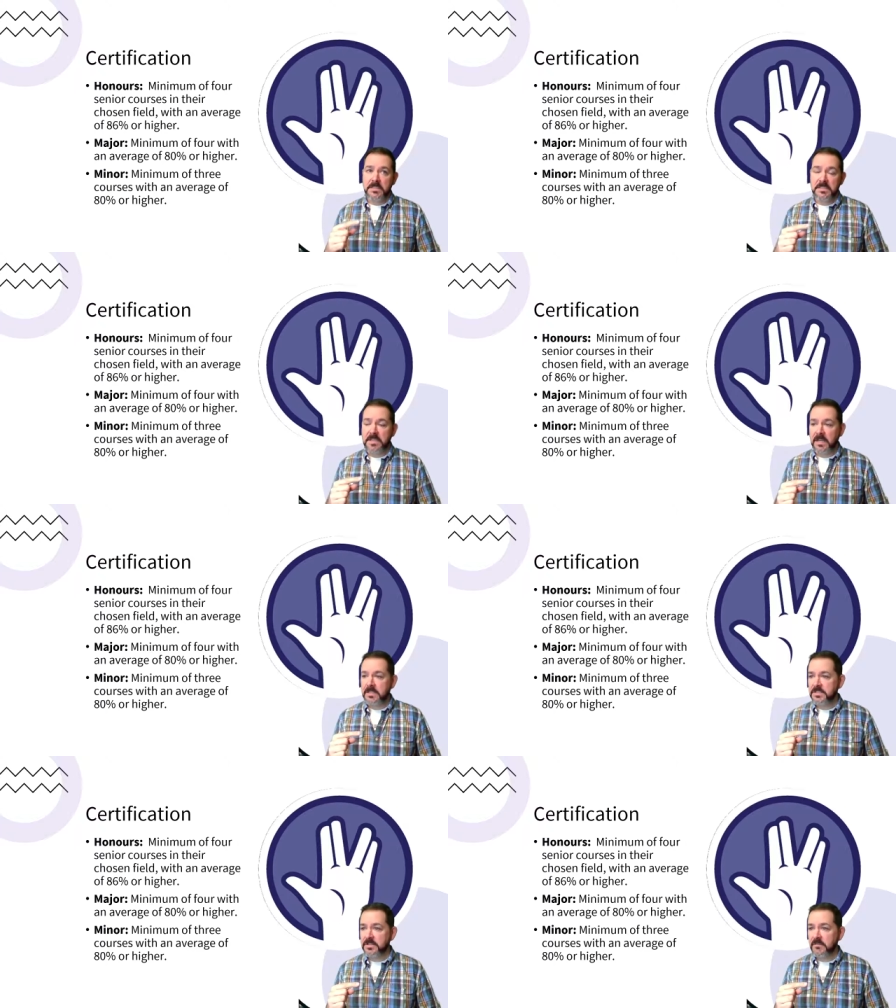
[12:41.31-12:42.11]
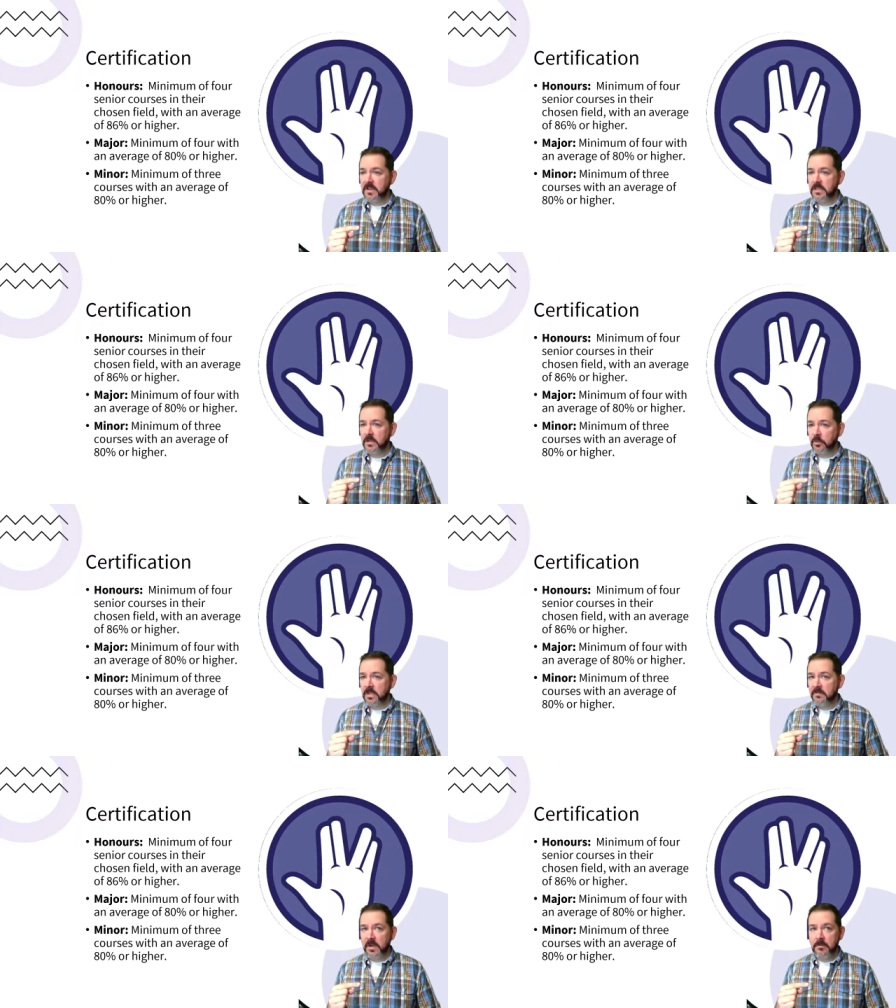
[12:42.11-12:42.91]
Second certificate that we'll
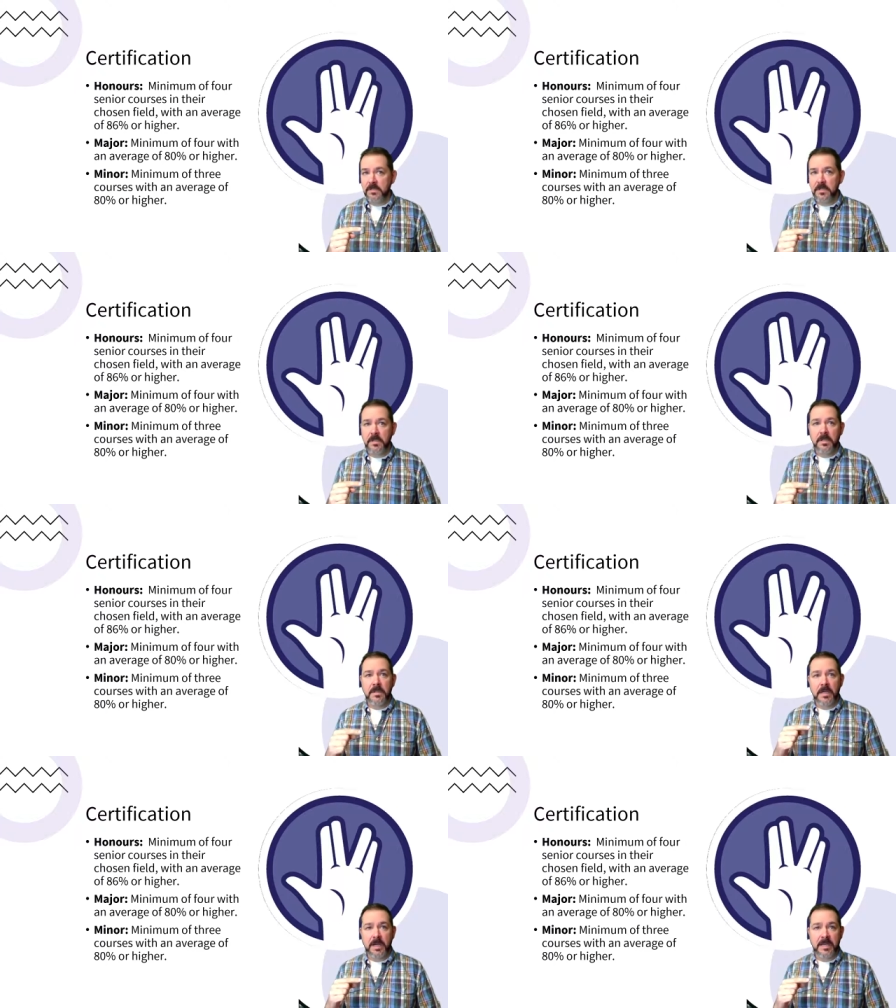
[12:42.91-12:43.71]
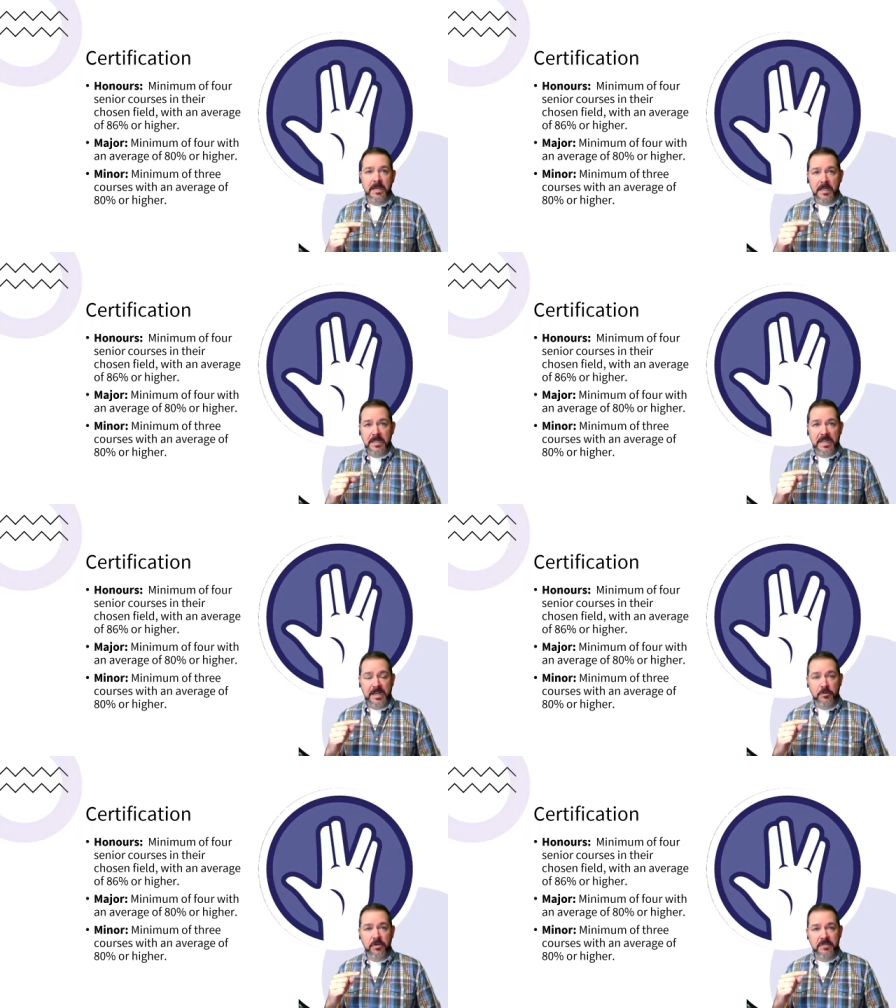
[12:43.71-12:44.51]
give out uh, at
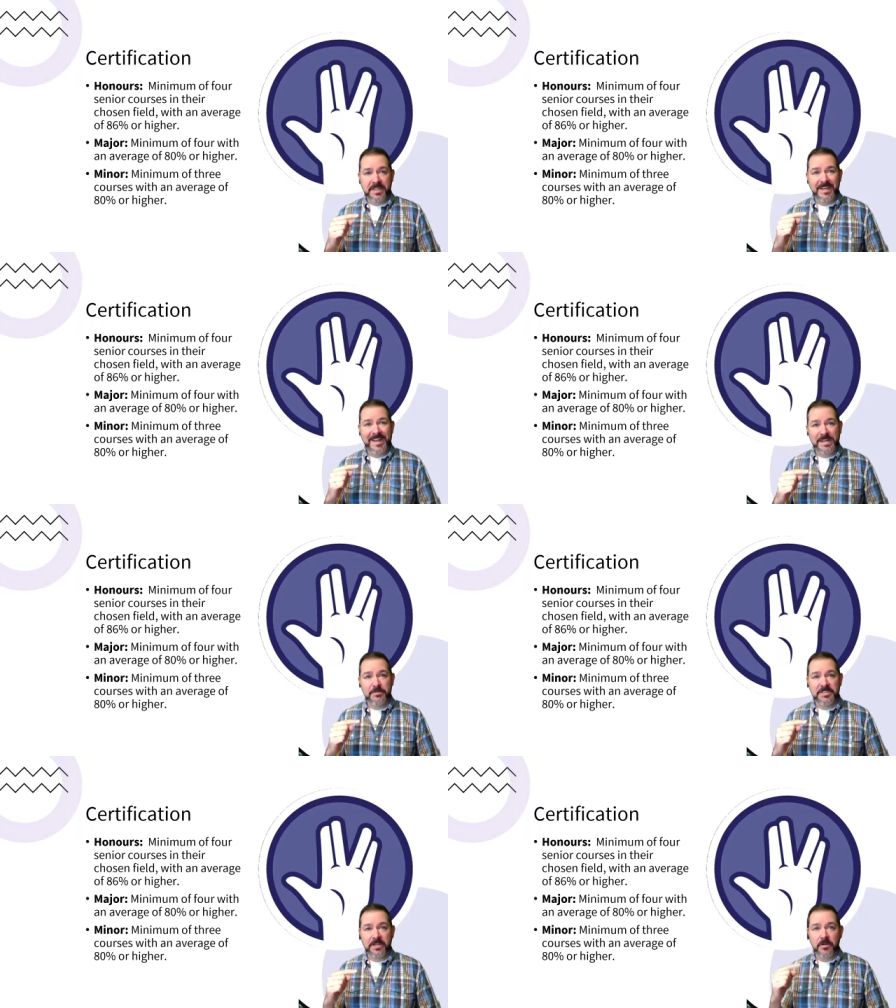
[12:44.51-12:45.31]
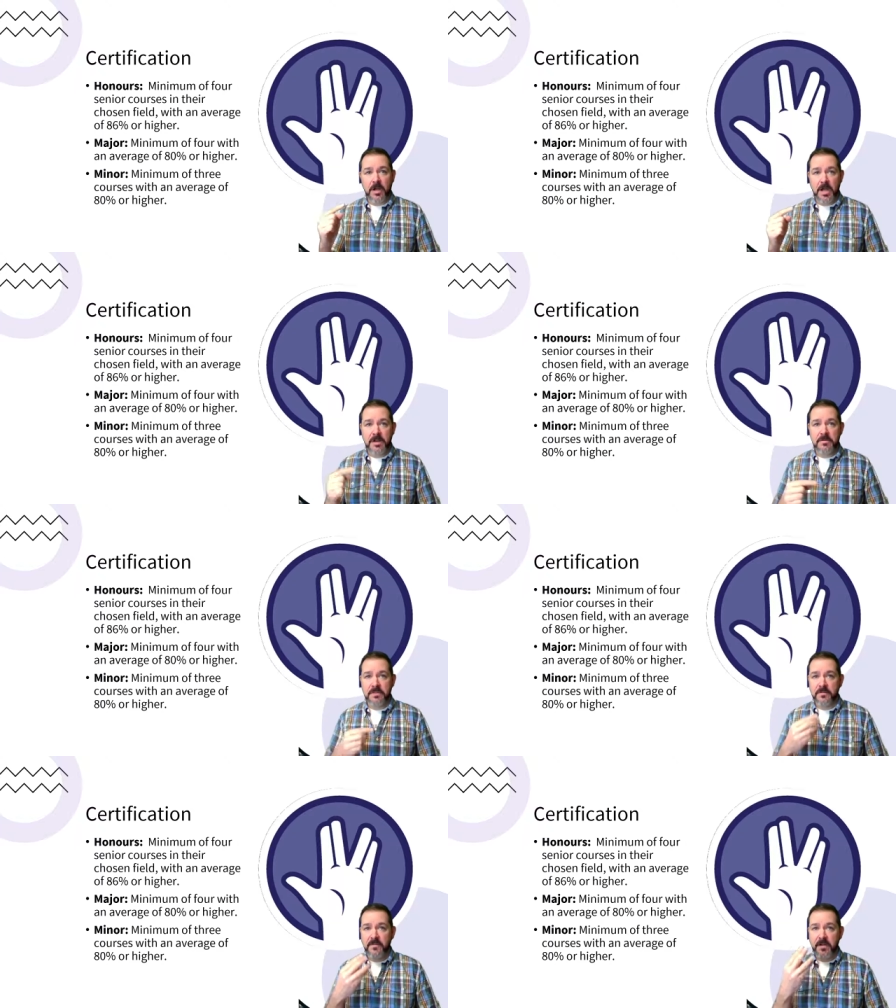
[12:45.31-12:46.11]
anyone who's at 80% or higher
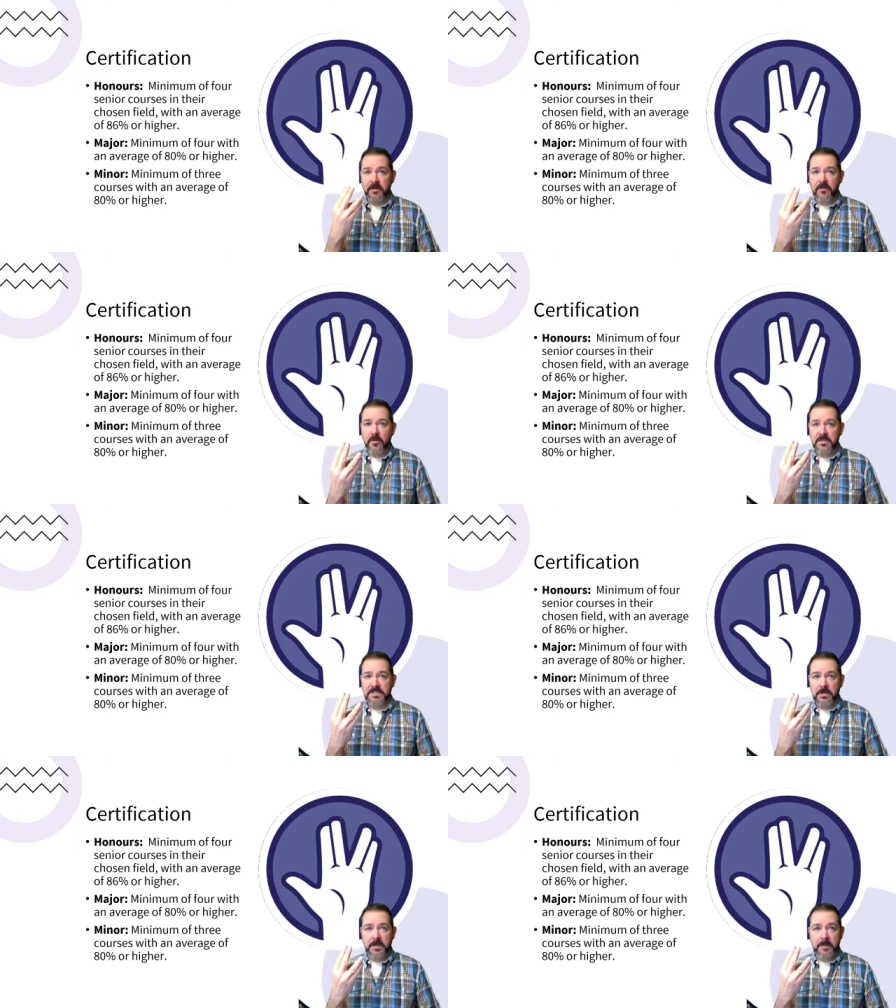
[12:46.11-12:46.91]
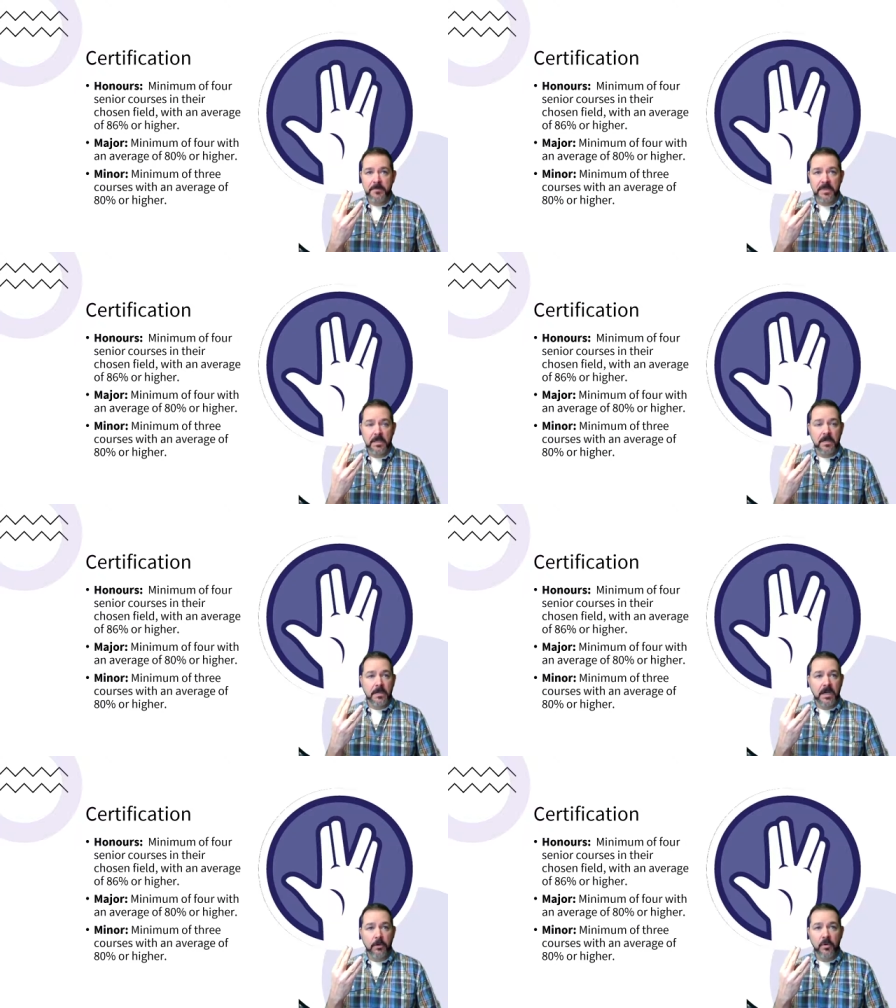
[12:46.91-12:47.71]
in their fine art focus area
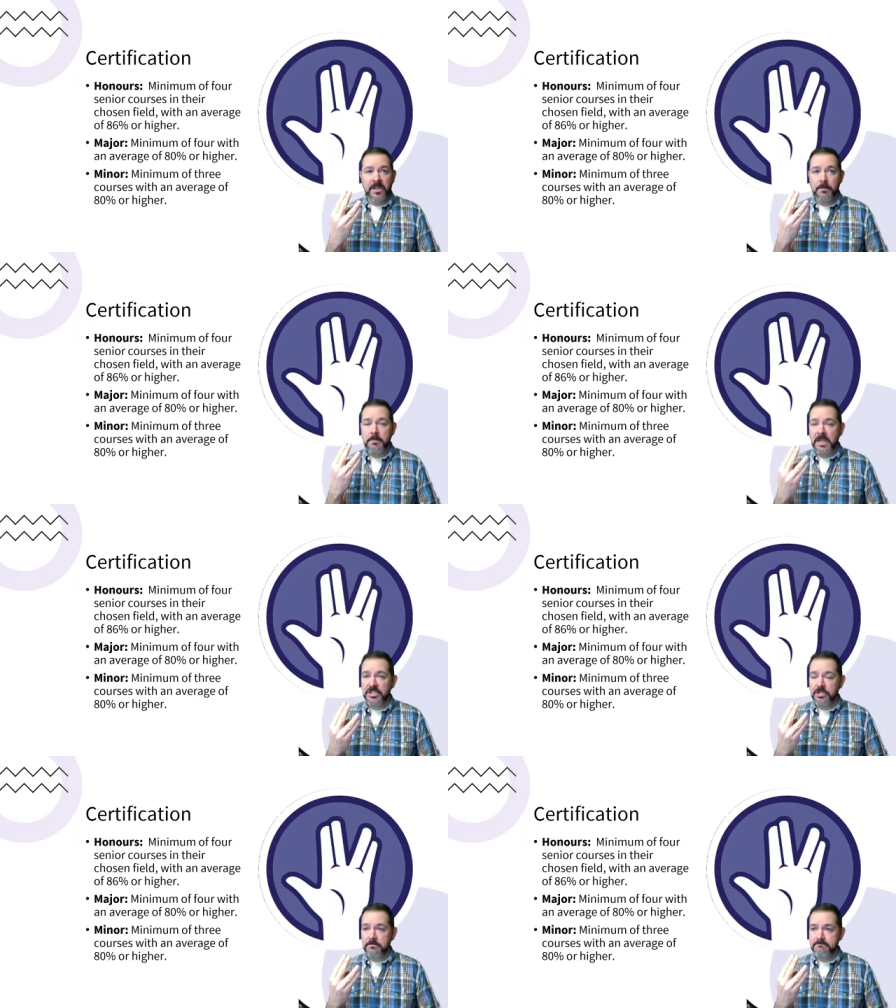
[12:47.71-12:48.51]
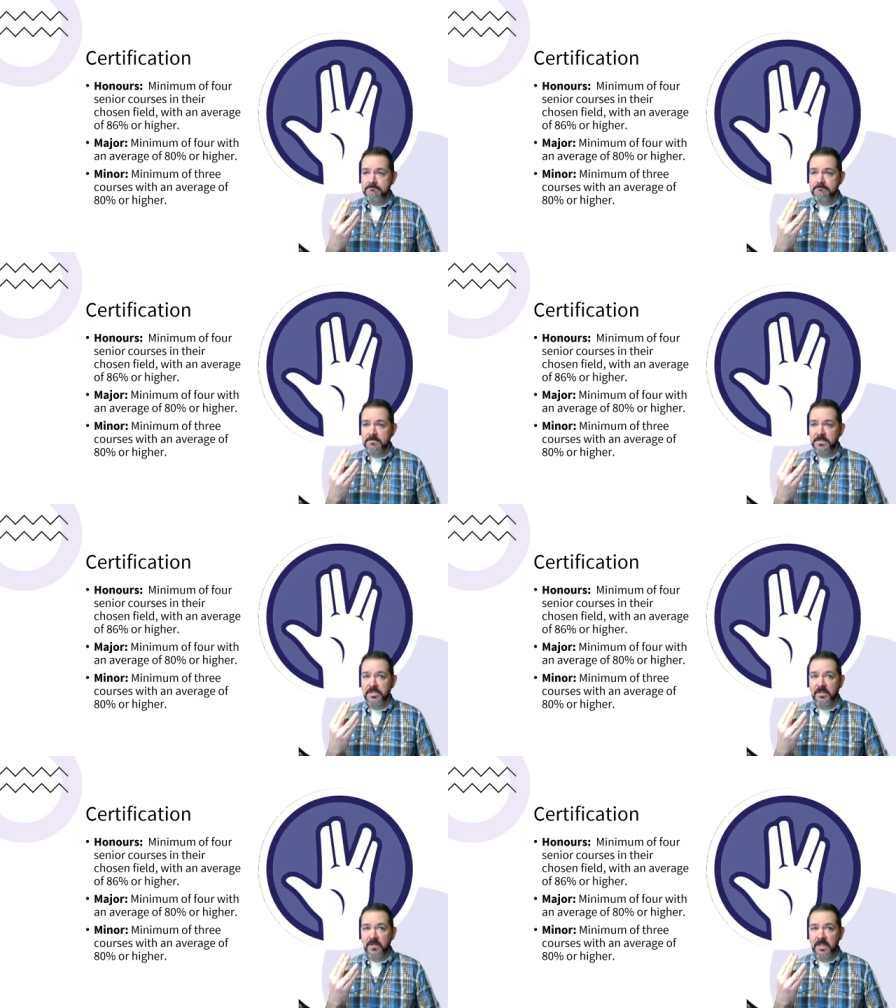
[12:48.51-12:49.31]
uh, will get a major
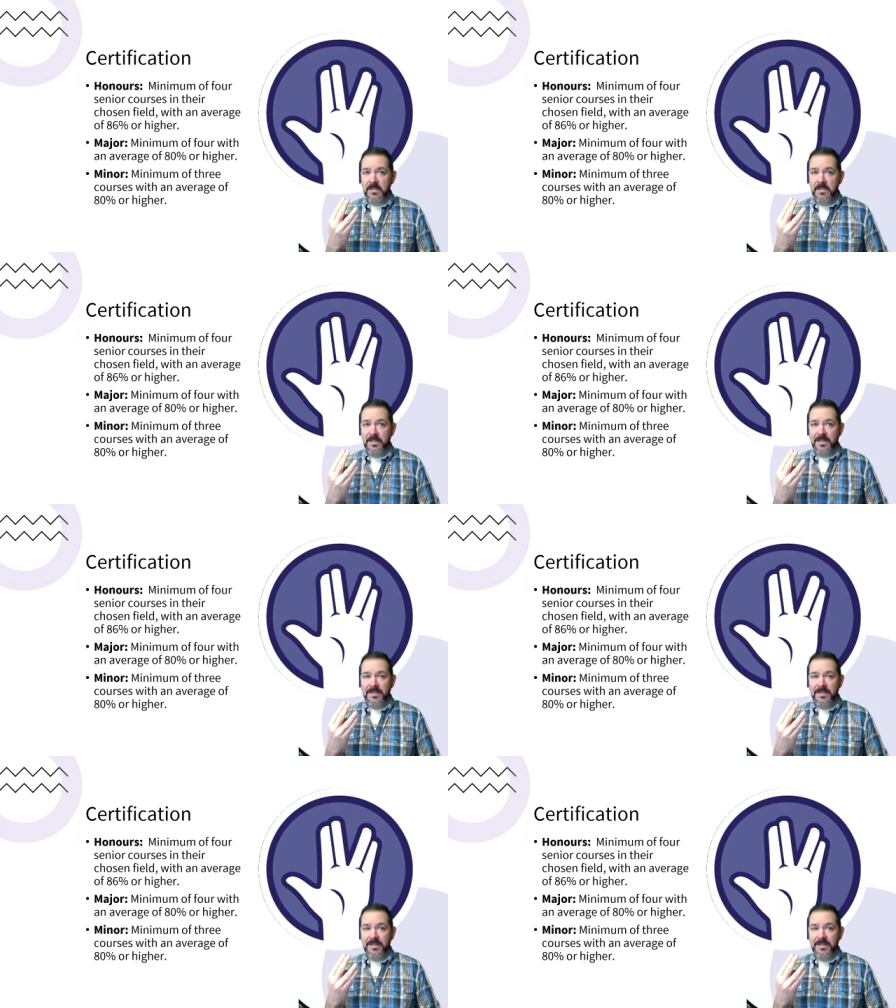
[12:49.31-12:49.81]
certificate.